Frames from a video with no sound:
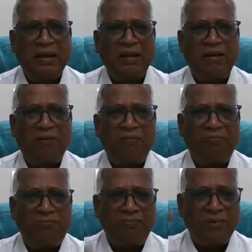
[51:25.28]

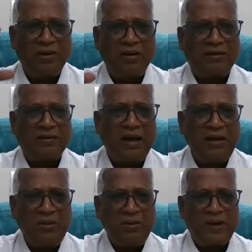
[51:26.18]
try
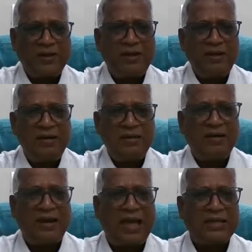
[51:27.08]
to present
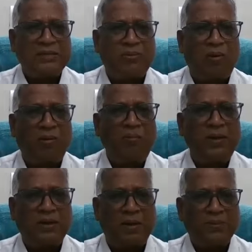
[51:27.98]
the caste problem
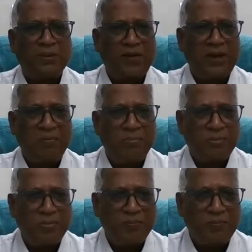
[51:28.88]
in terms of a
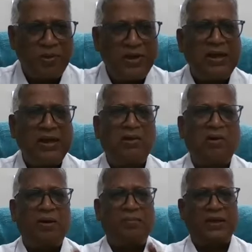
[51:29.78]
political
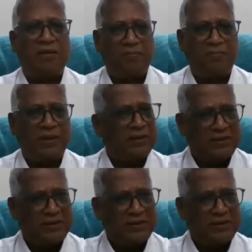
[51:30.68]
economy development.